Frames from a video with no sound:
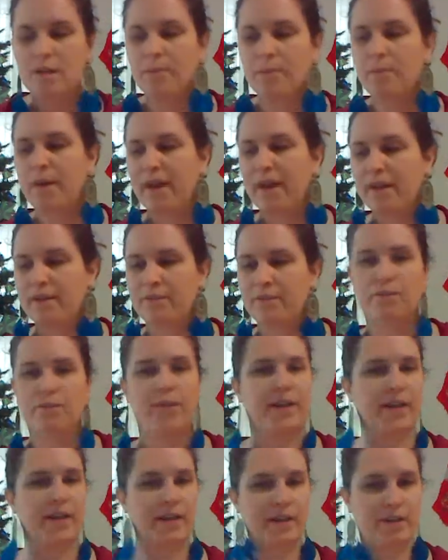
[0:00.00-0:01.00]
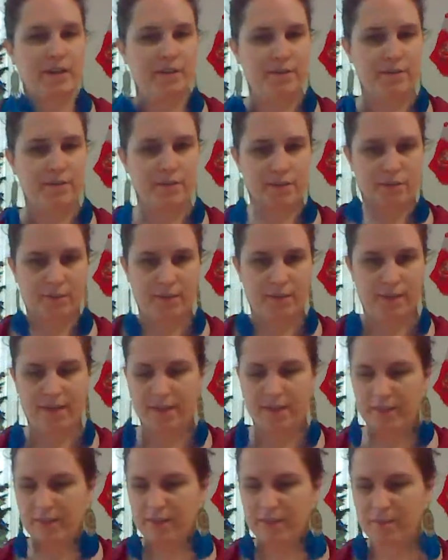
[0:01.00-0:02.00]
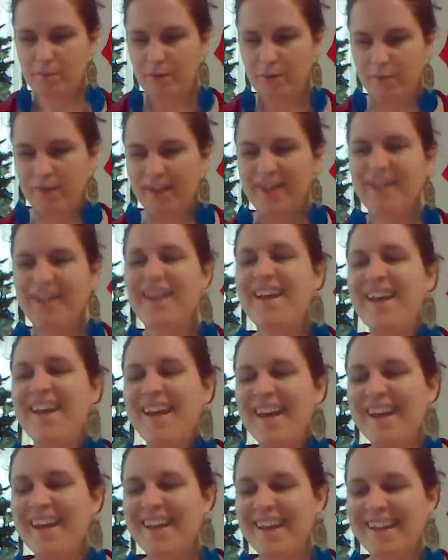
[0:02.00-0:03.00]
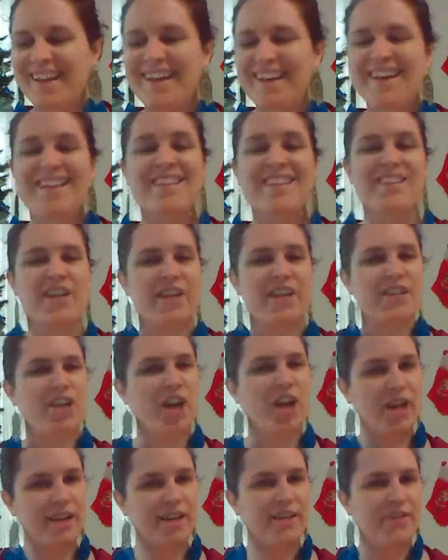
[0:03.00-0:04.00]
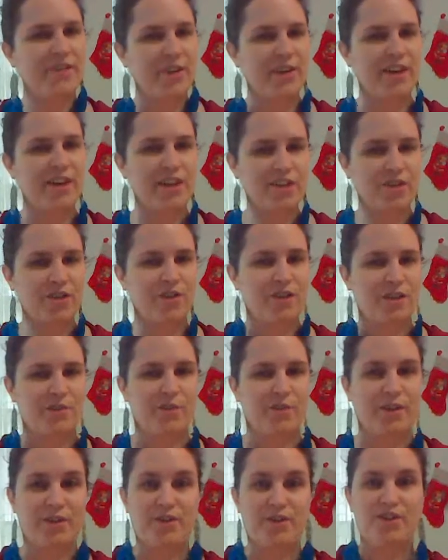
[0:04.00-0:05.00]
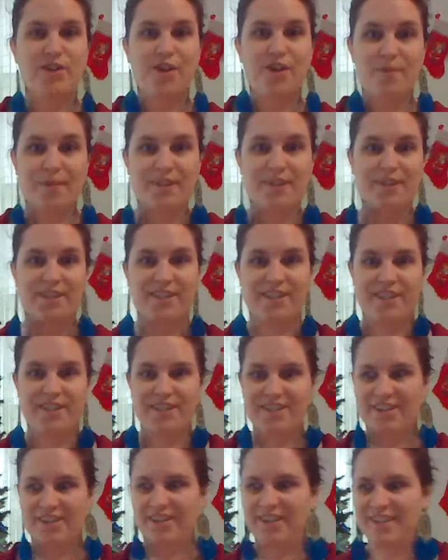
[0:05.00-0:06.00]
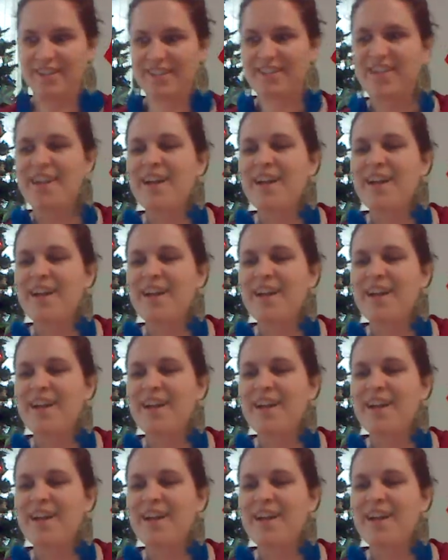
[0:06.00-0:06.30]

But we're not going to deal with that at this moment. Sorry, it's hard to give a crash course when there's so much to teach on this.